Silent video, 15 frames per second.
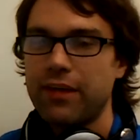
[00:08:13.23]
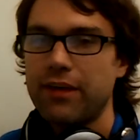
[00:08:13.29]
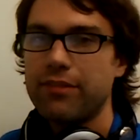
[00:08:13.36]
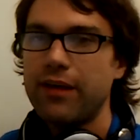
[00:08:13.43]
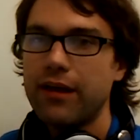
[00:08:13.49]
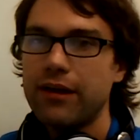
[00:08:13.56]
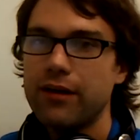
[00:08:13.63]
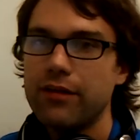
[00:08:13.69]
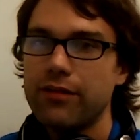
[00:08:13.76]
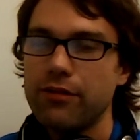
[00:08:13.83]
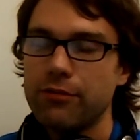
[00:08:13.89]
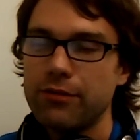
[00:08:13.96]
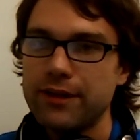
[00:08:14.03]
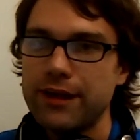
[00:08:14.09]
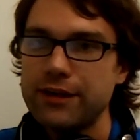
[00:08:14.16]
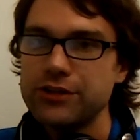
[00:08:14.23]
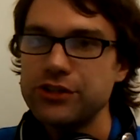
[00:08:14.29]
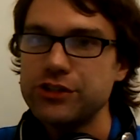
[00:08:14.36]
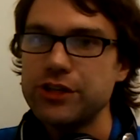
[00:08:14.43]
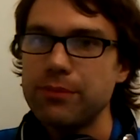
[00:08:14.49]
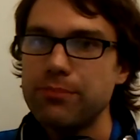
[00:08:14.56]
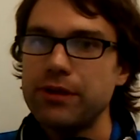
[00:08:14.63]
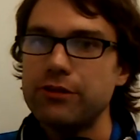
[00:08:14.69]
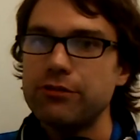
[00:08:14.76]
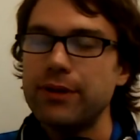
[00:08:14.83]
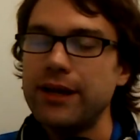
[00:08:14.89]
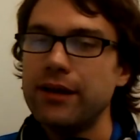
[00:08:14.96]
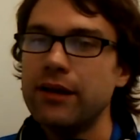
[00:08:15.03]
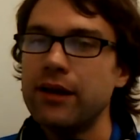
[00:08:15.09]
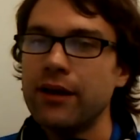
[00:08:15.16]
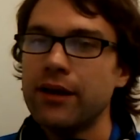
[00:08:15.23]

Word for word: then the relationship between